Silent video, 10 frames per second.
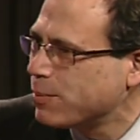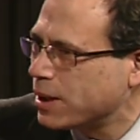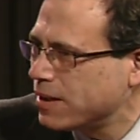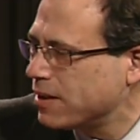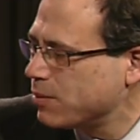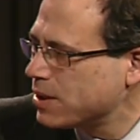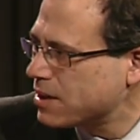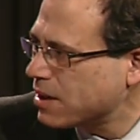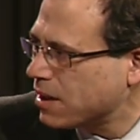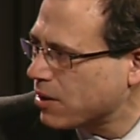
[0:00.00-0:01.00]
but it
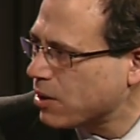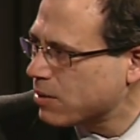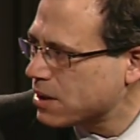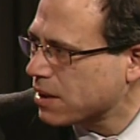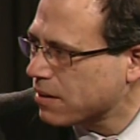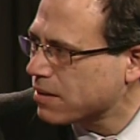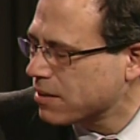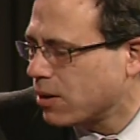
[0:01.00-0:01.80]
was I thought it was like